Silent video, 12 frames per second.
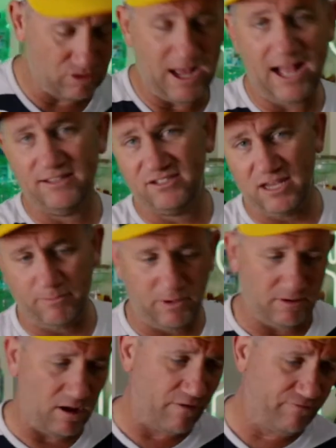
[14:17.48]
unzip
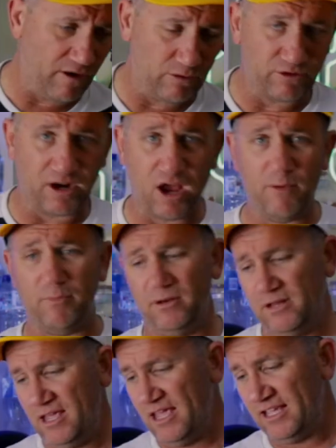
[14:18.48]
it, fold it open,
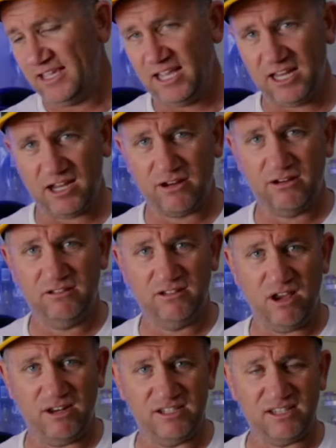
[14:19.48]
get your
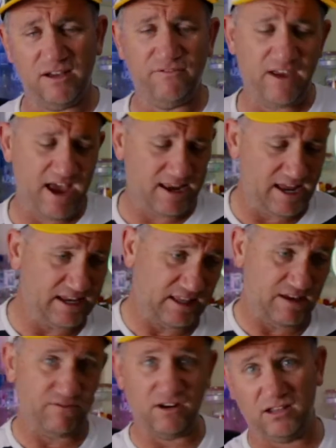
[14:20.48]
dirty stuff out, and
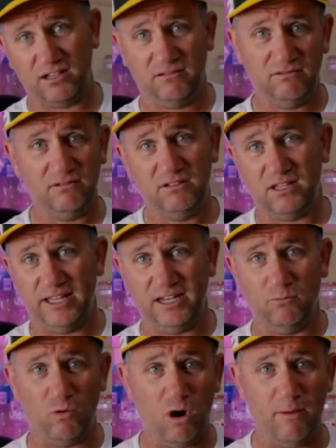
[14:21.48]
give it a clean
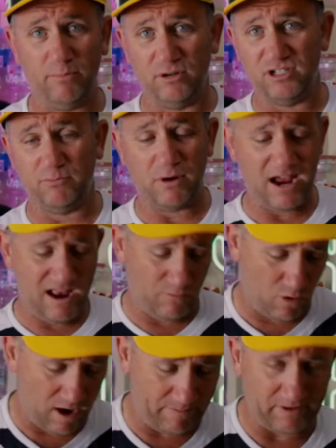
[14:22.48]
and wipe or a spray and
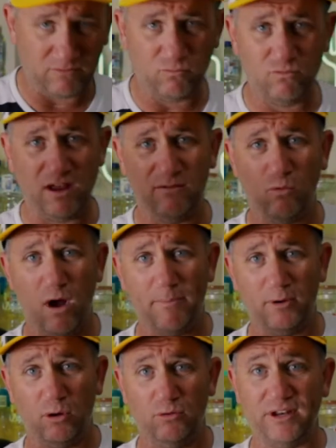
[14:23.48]
wipe, and wipe
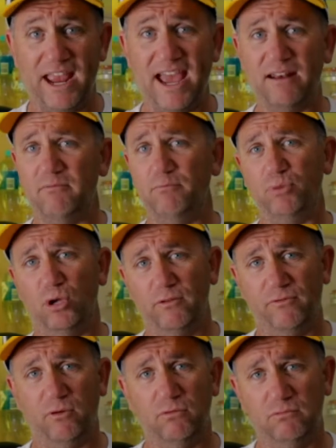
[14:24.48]
it all down.
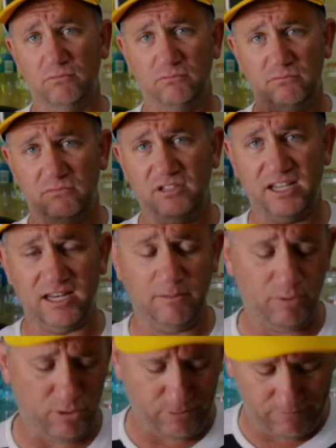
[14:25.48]
Beautiful,
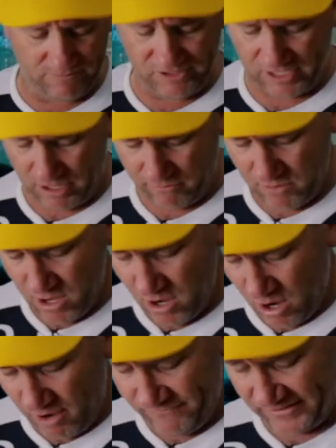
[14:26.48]
tickety-boo. So
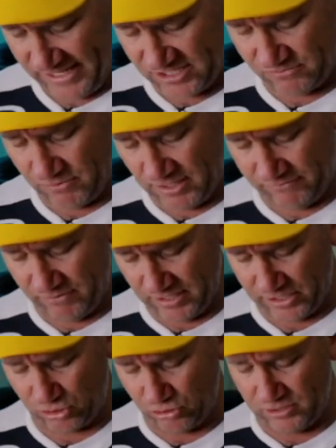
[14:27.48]
I think that's really,
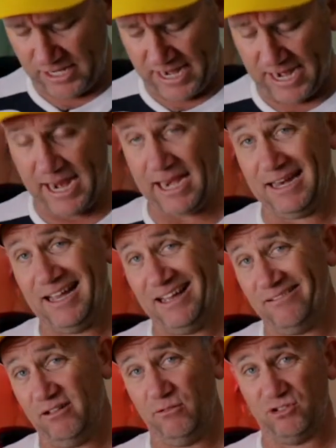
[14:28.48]
really good, and
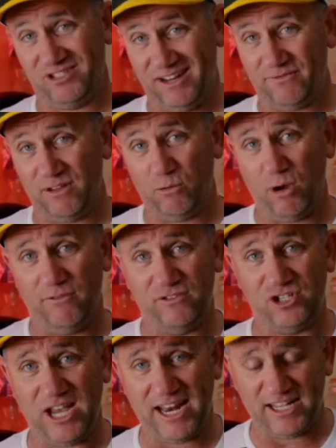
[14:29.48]
it was definitely worth a
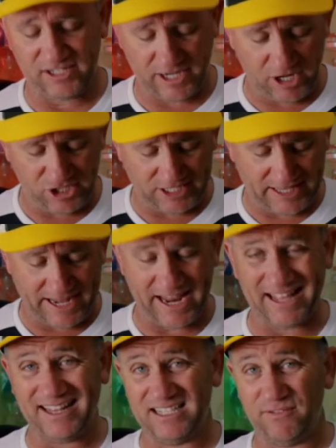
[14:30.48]
shout out. So go check that
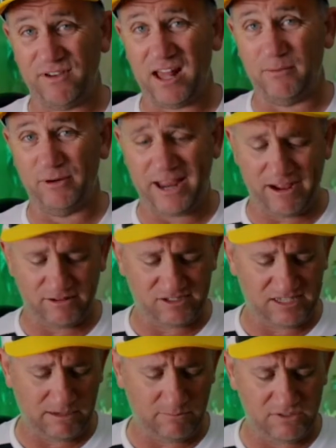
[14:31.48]
out. That's available now on
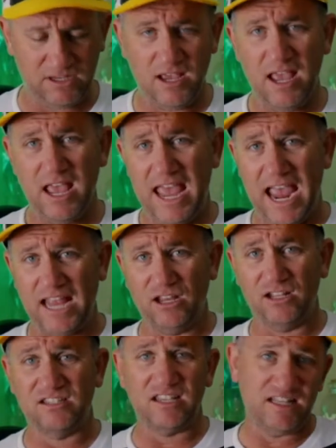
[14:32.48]
Sims, and you
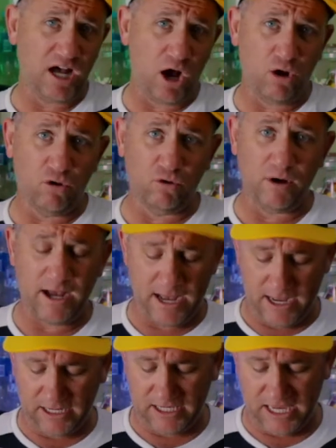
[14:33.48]
can see the whole
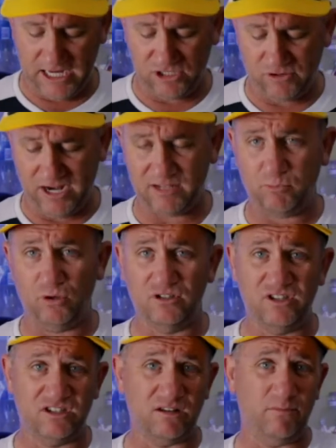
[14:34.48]
gear transport
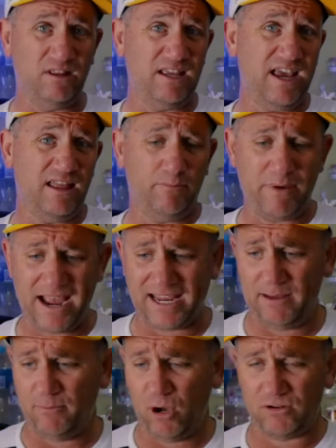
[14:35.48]
system in there, the
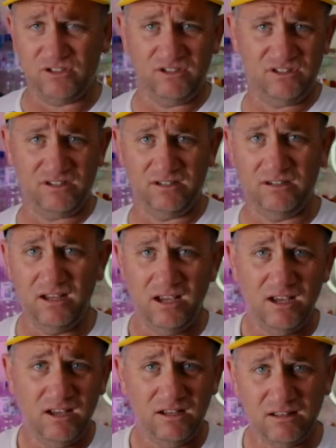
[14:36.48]
packing boxes and
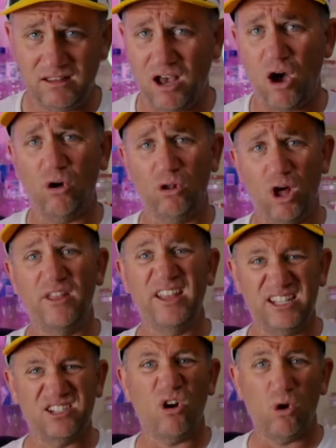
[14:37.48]
the whole lot.
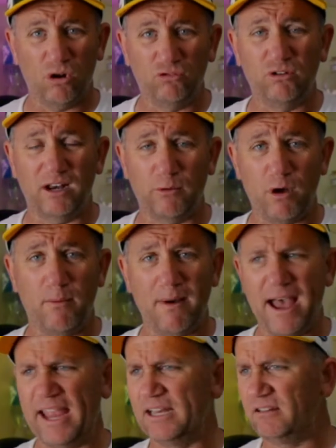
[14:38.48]
It's all really well
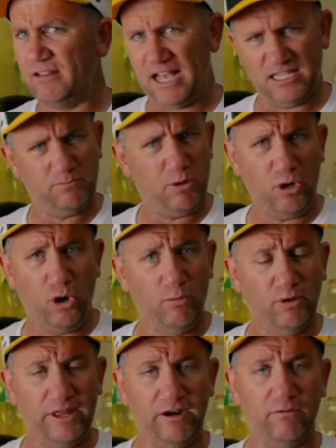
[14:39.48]
made, as per
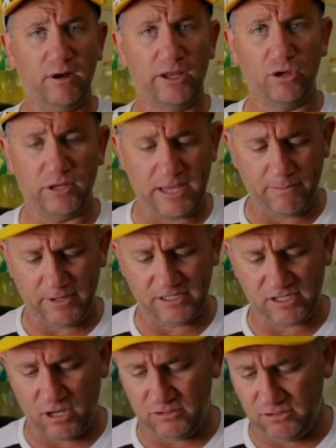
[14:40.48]
normal. They're a really good company,
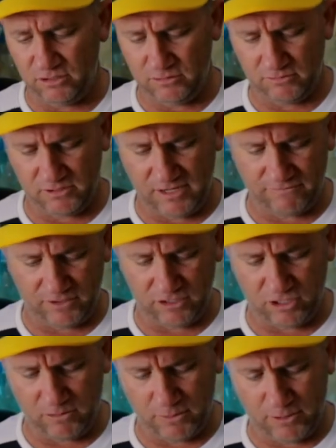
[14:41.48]
so you'll definitely
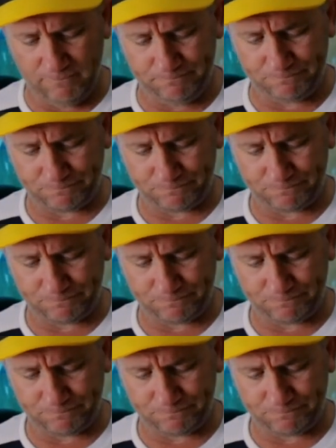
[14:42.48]
do you well.